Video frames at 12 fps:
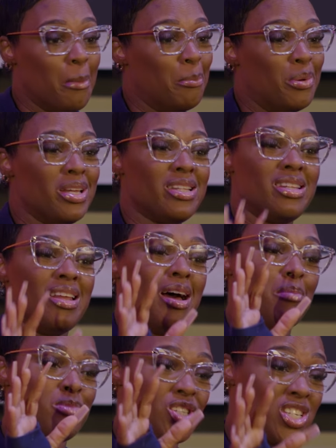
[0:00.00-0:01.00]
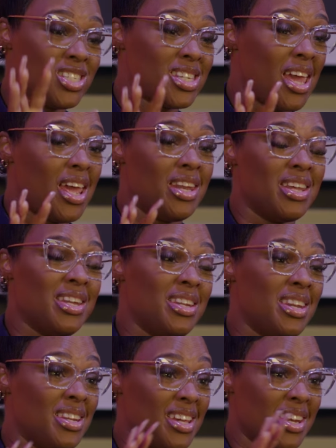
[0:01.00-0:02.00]
But I'm just saying,
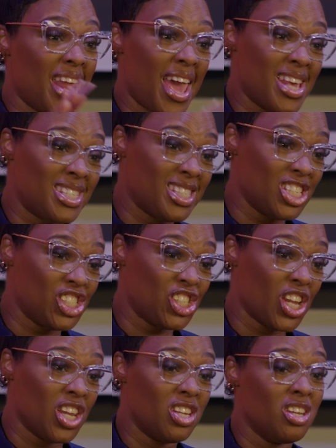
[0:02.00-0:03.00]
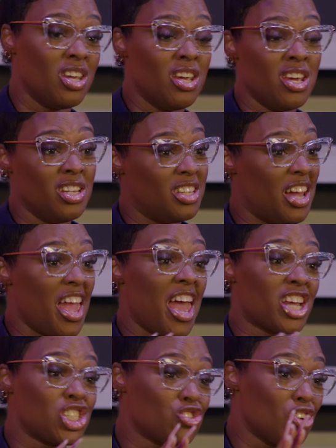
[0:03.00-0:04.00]
the nasty shit, the
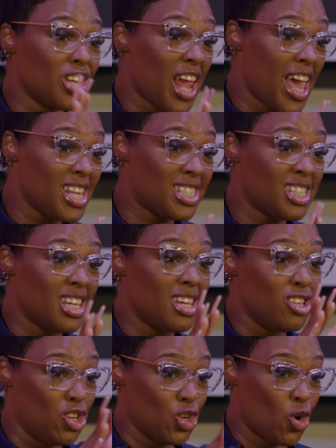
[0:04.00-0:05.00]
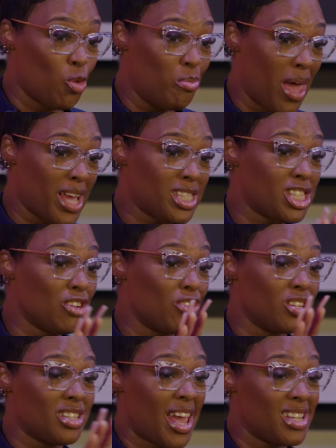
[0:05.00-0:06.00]
extra nasty, you know,
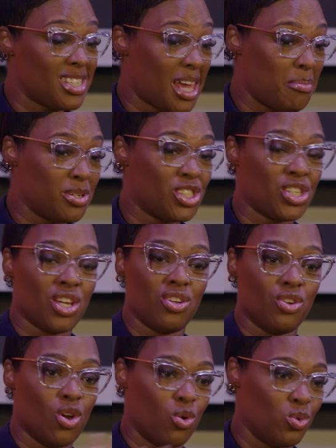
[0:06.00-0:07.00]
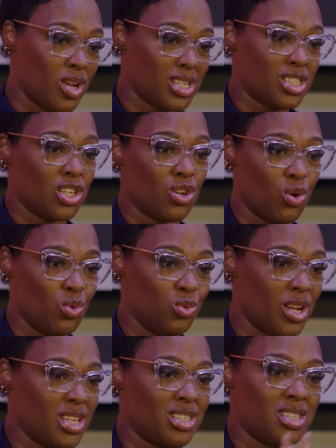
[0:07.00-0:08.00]
bacteria, that type of shit, no, that's a no.
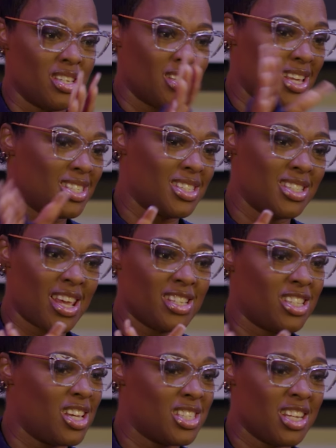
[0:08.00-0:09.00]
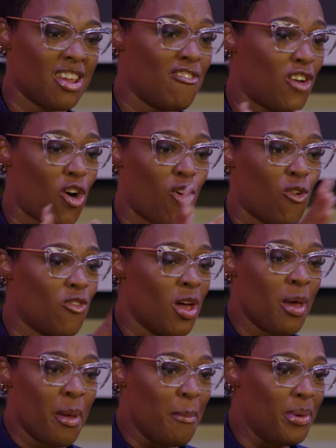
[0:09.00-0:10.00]
That's it. That doesn't involve
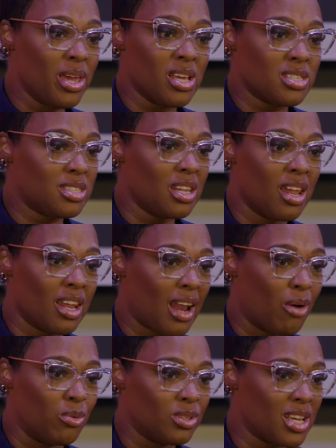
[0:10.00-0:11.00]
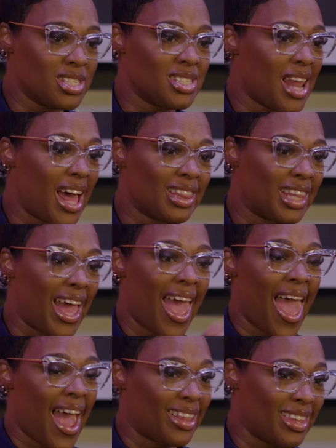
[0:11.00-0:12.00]
being slutted out. That's not the
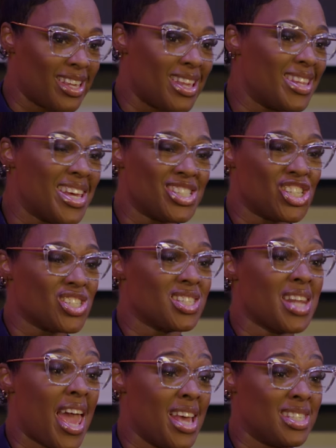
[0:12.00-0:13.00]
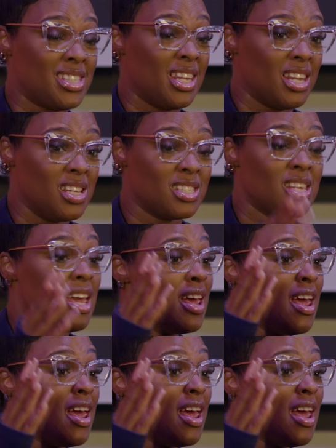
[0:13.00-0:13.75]
act. Yeah, that's just nastiness.